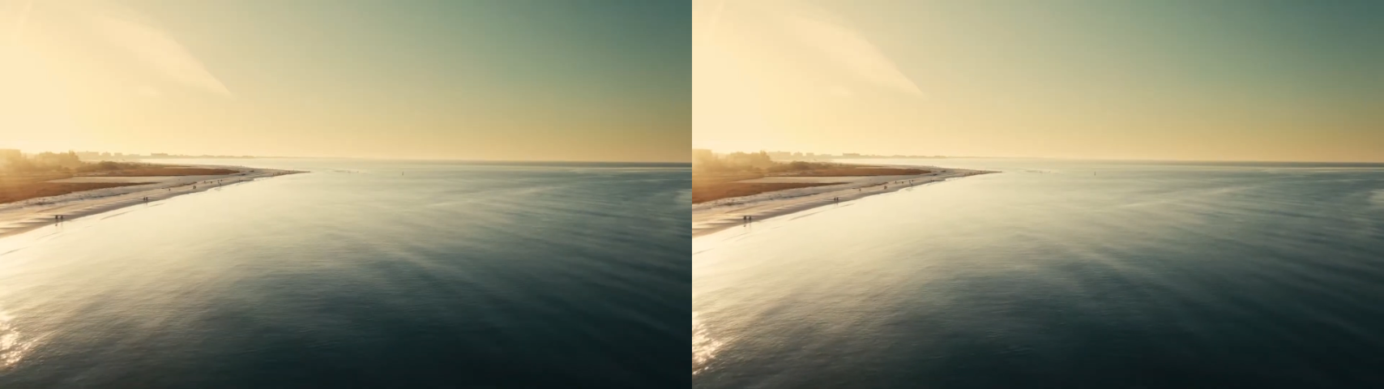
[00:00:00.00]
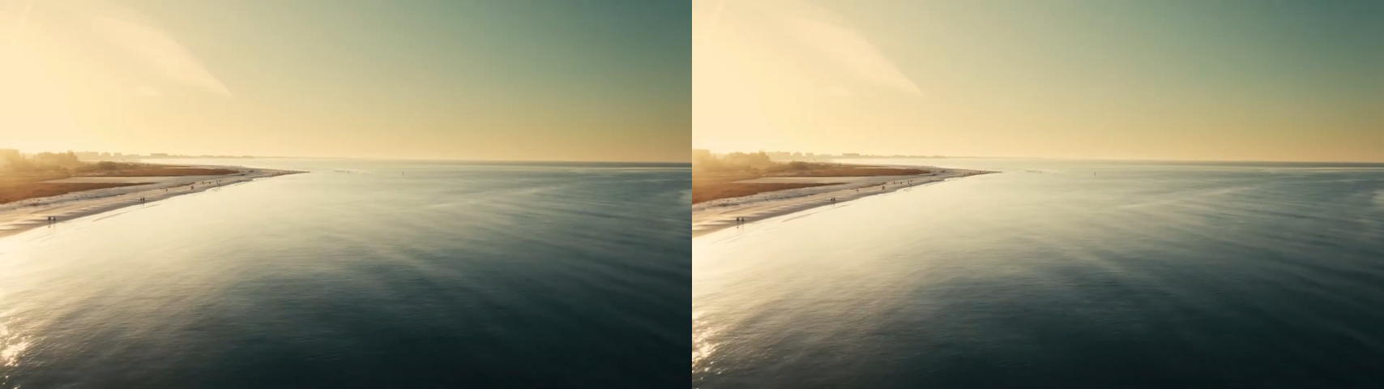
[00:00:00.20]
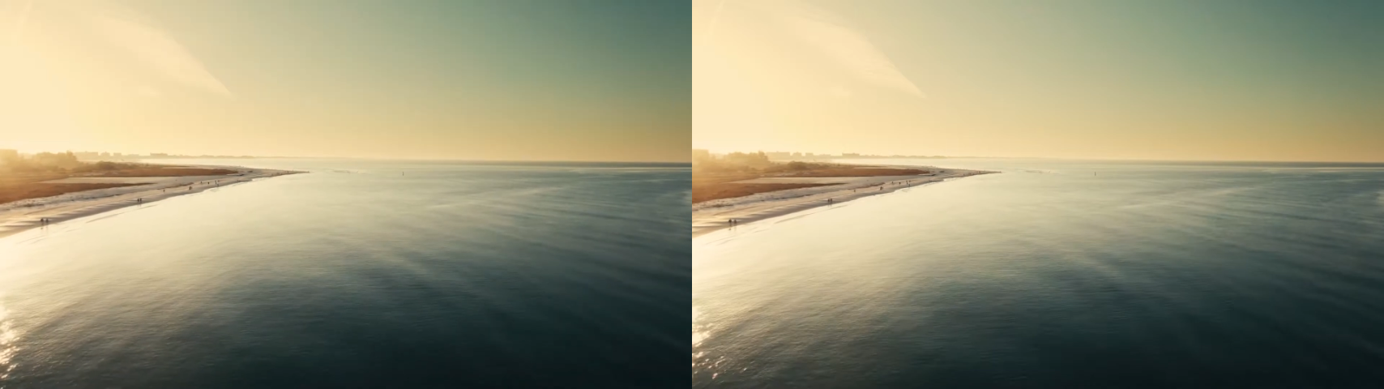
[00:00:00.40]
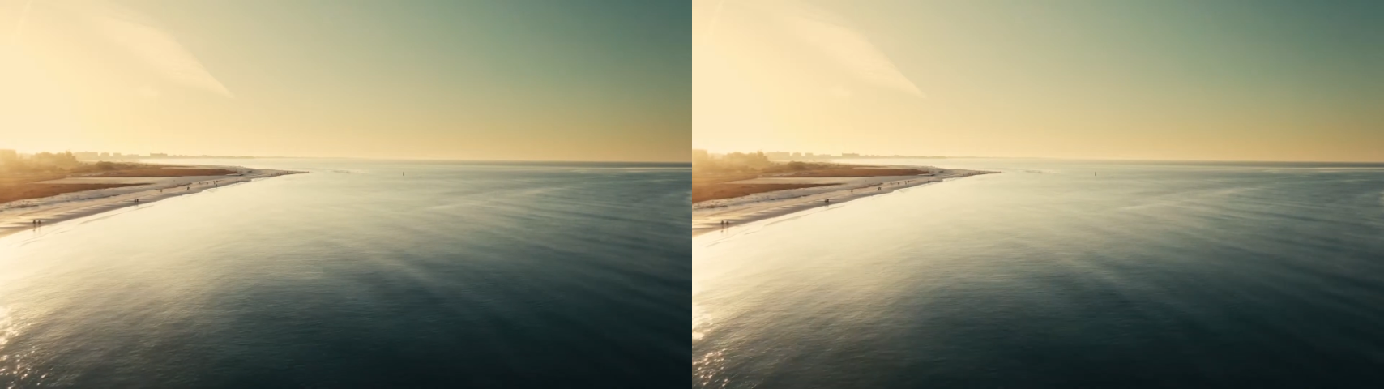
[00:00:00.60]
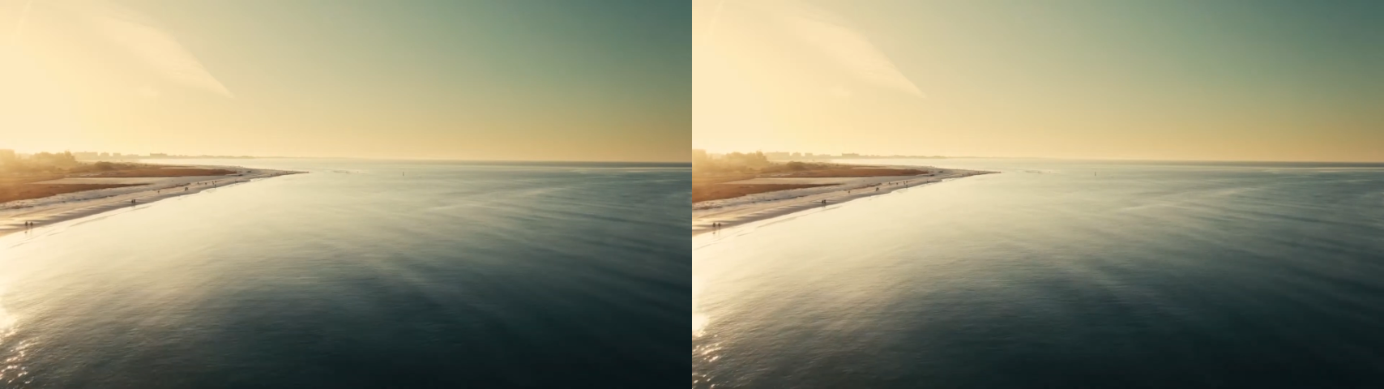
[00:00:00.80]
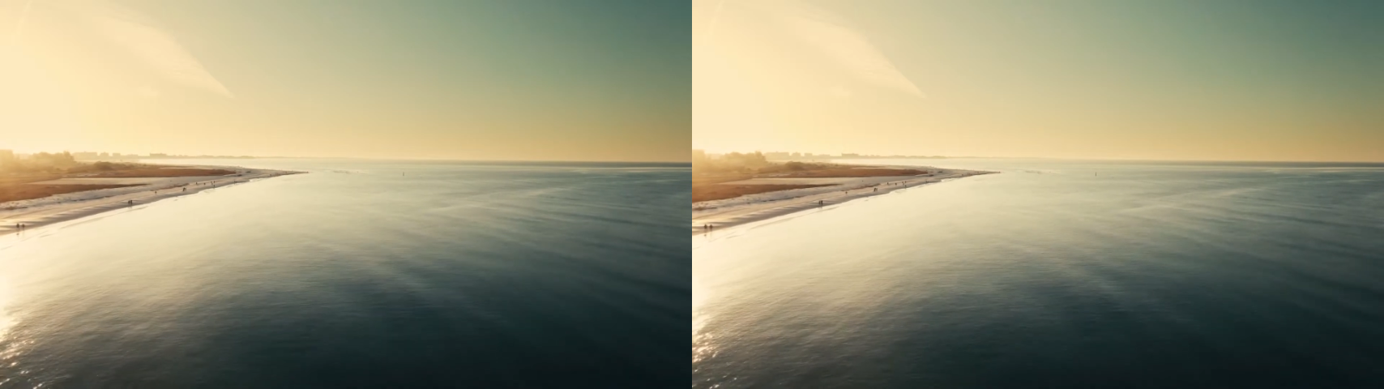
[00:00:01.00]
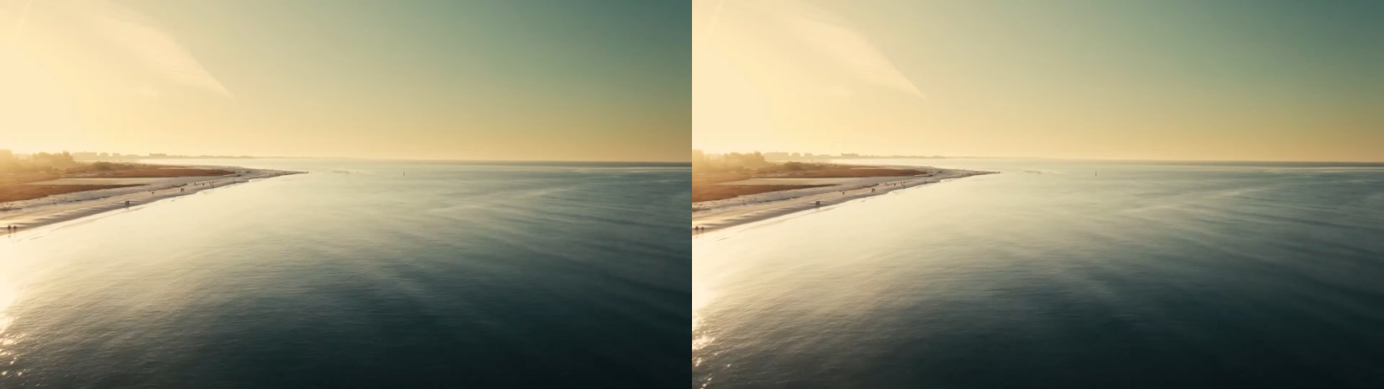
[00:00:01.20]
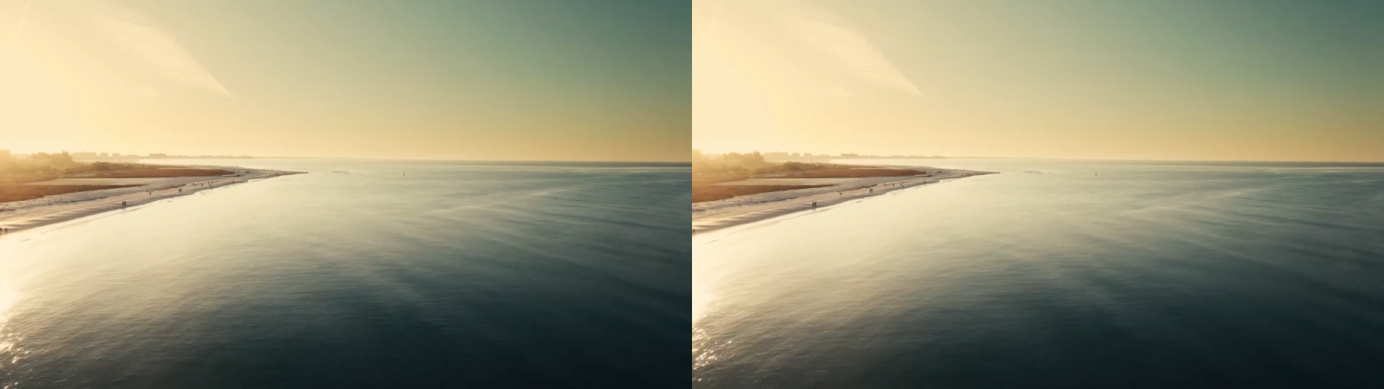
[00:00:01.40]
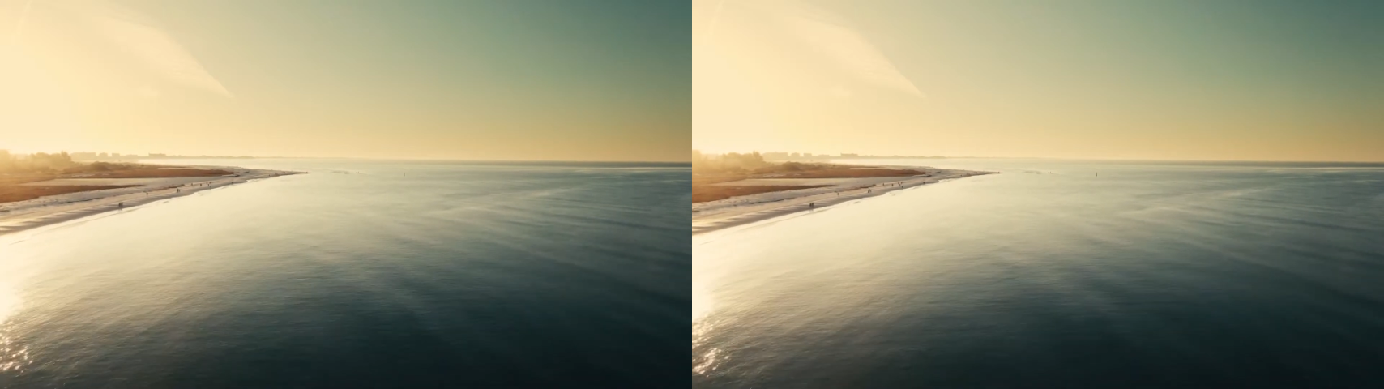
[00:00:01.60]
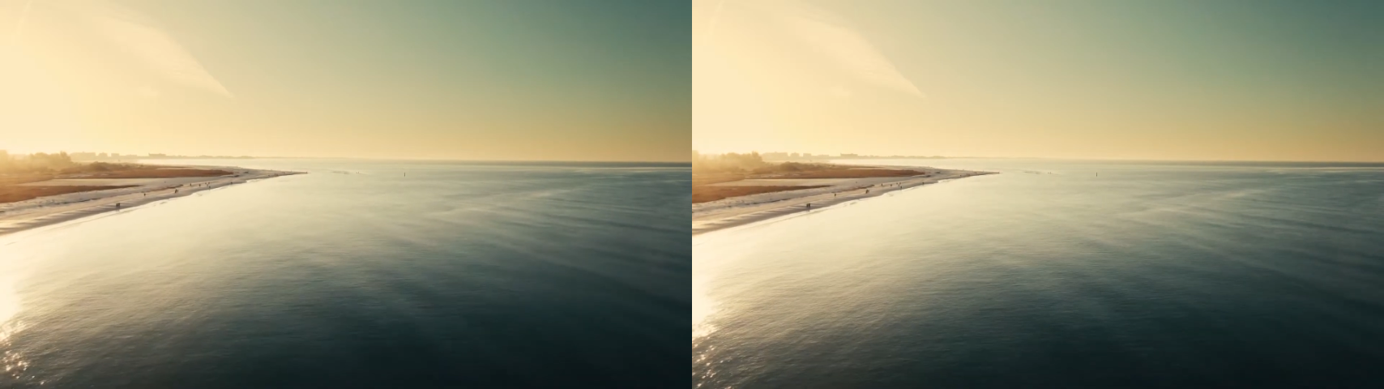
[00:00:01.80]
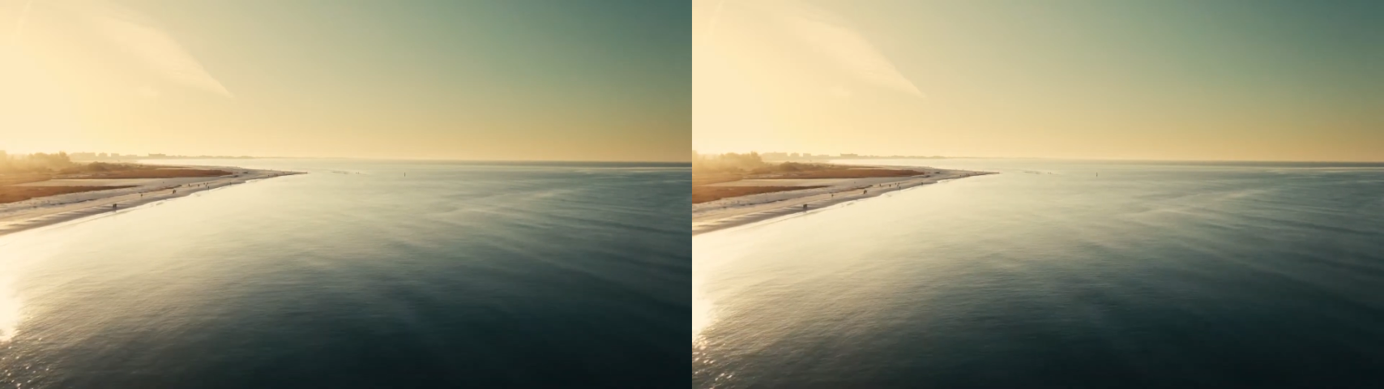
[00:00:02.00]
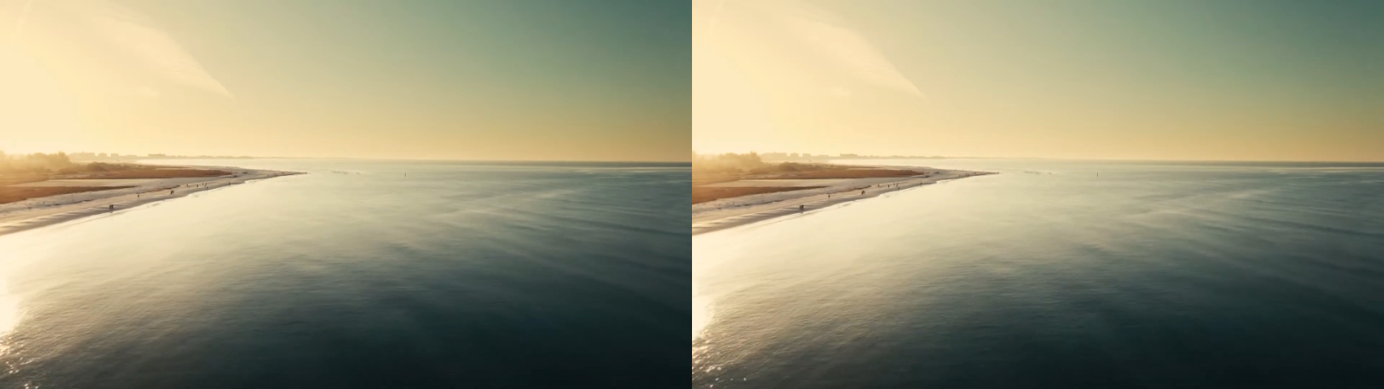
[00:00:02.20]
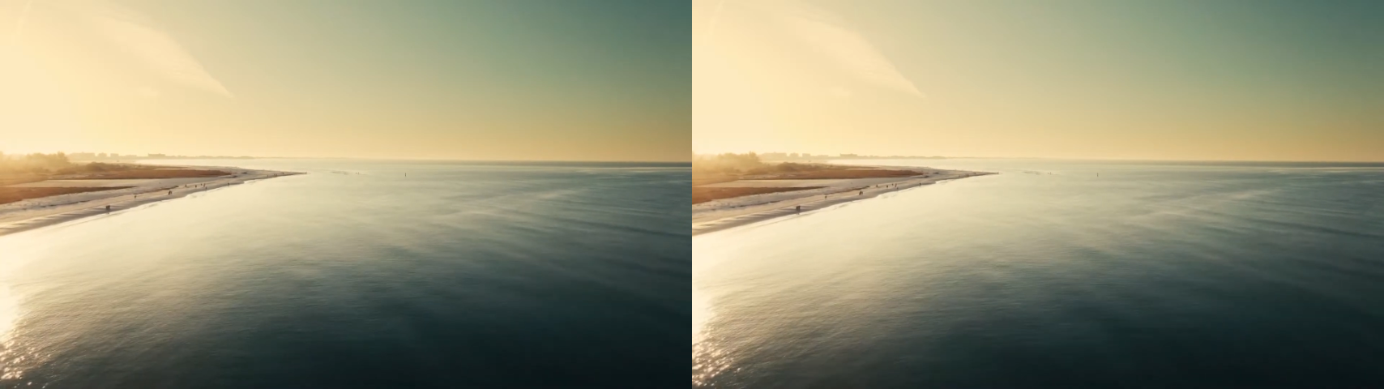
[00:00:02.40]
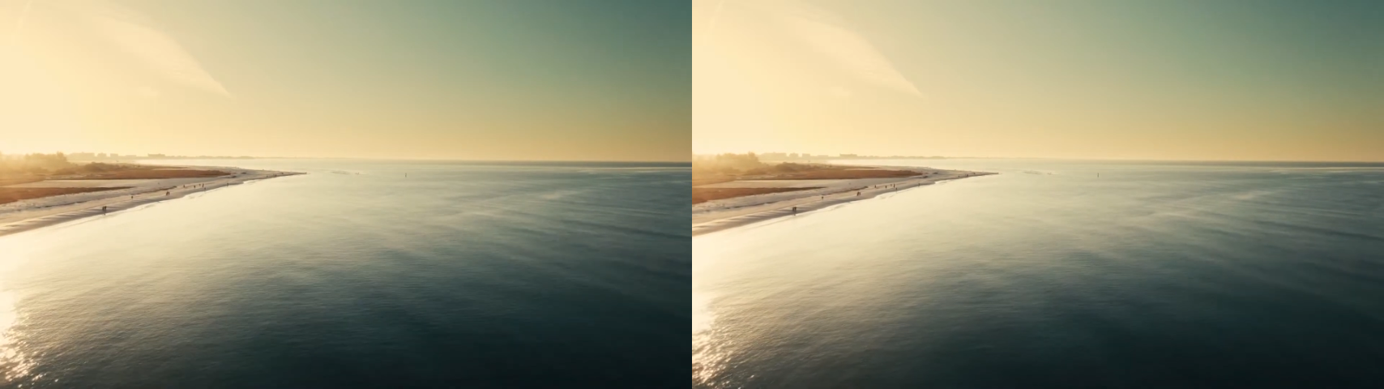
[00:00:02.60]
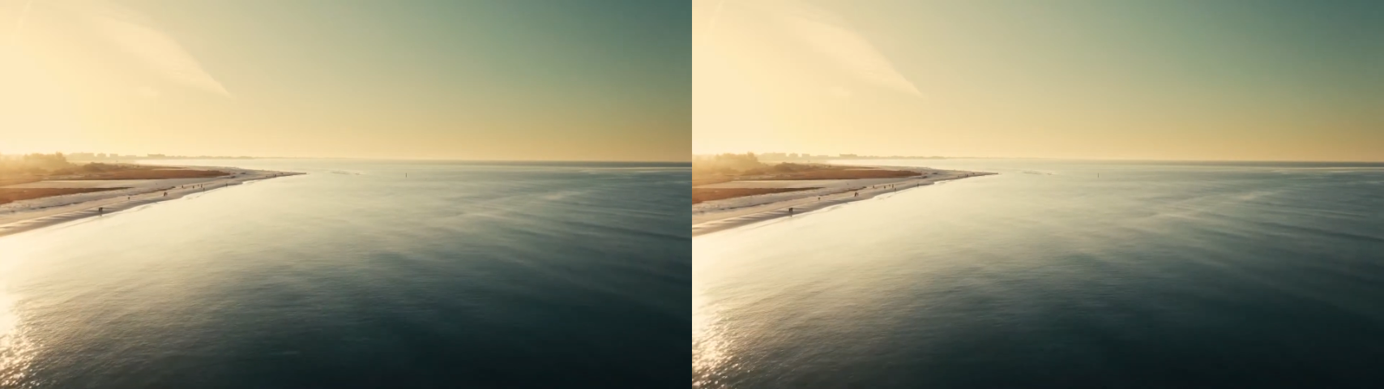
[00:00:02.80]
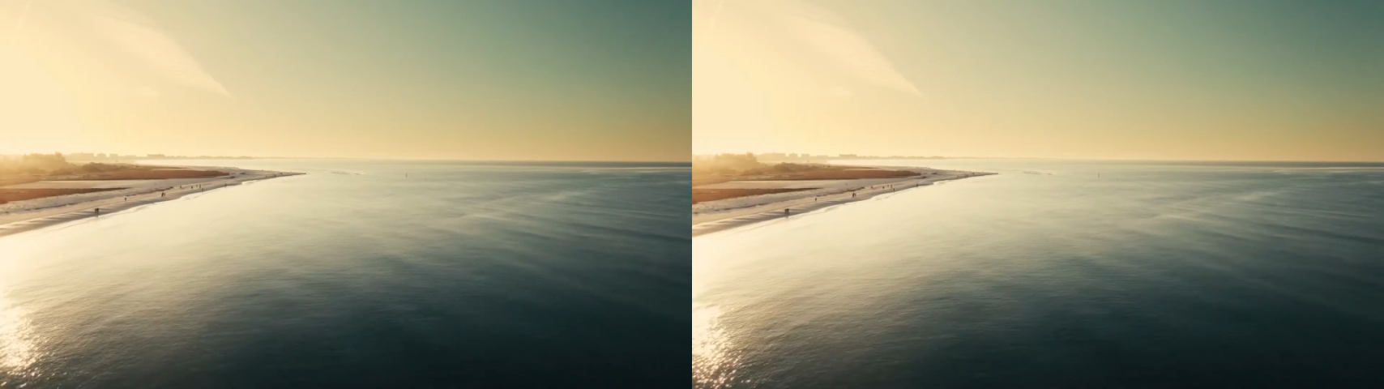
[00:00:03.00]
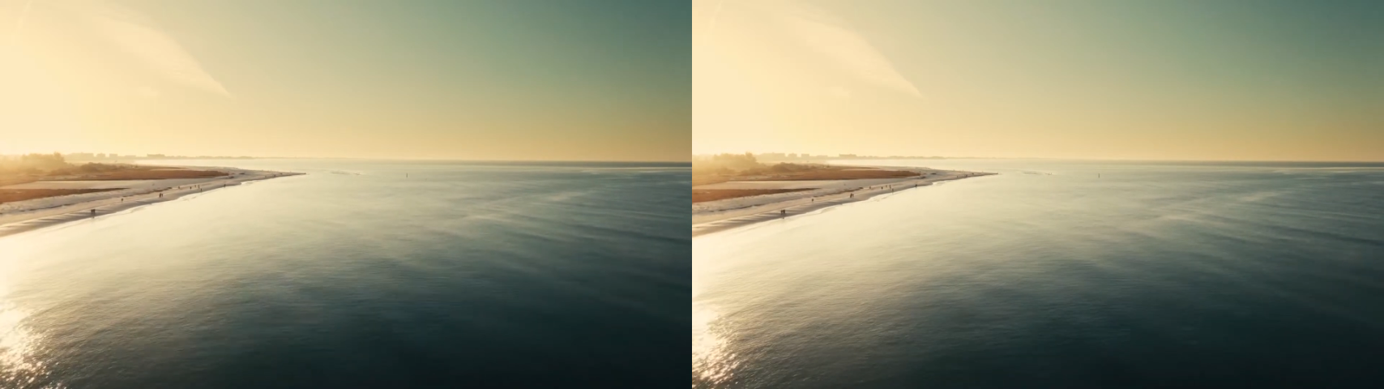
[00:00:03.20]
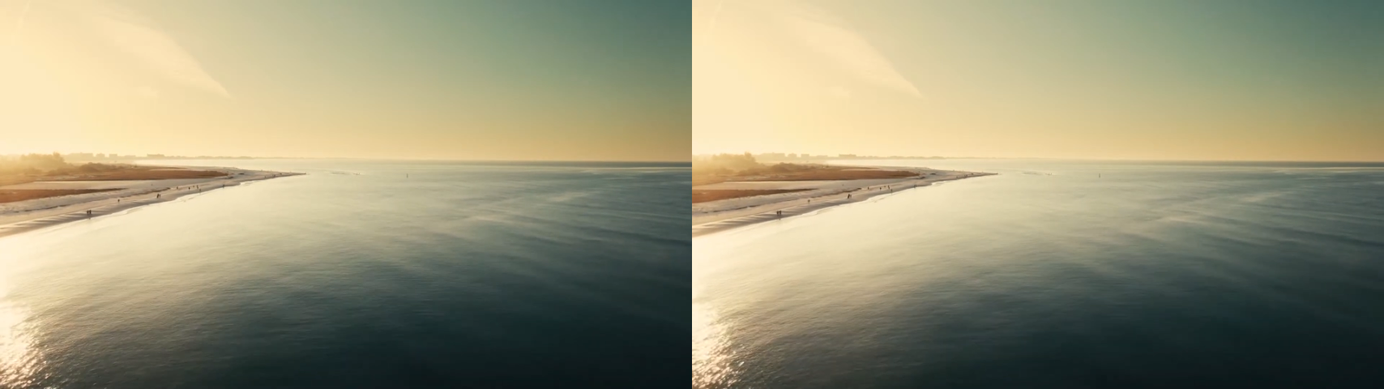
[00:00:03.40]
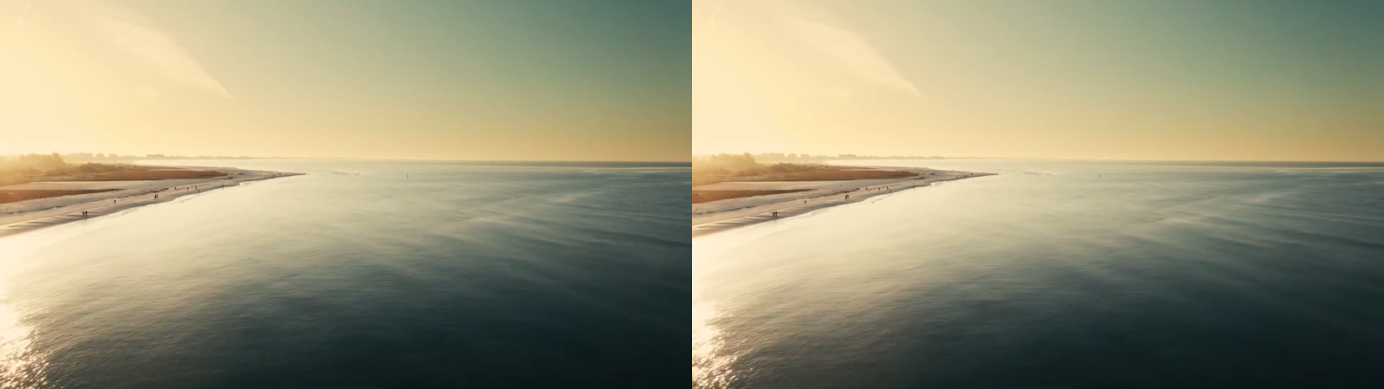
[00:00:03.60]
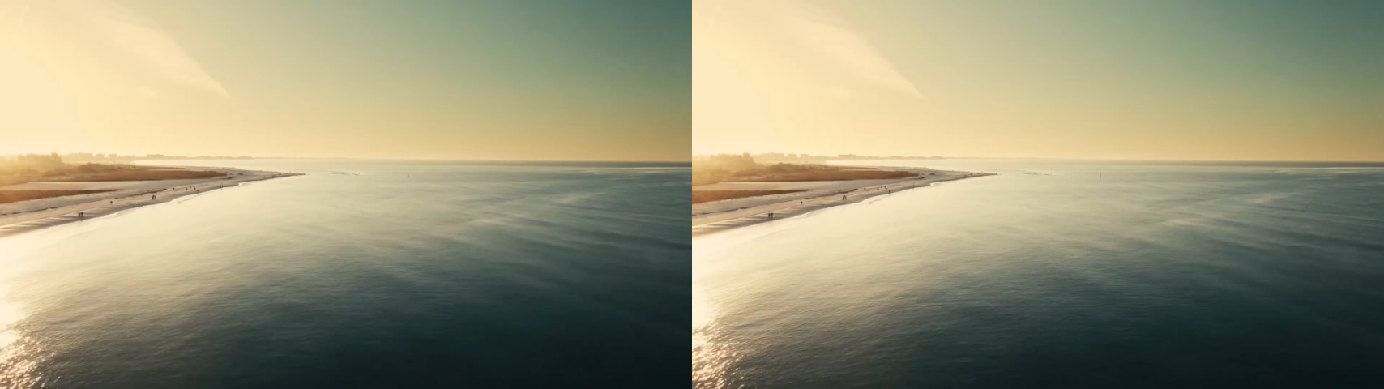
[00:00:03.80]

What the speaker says: [unreadable: no face in view]